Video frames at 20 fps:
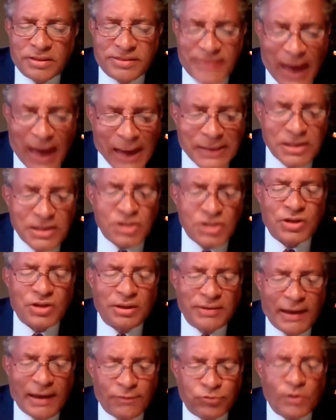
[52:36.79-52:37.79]
That is the
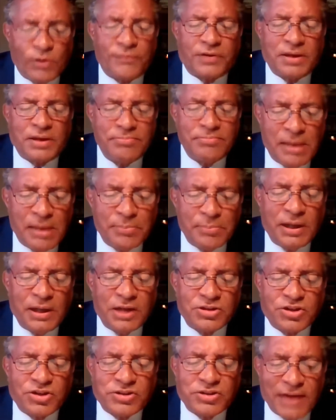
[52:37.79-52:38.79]
level of commitment
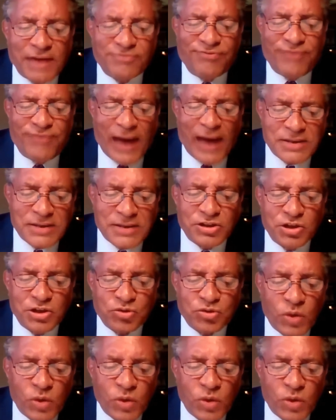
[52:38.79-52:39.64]
and steadfastness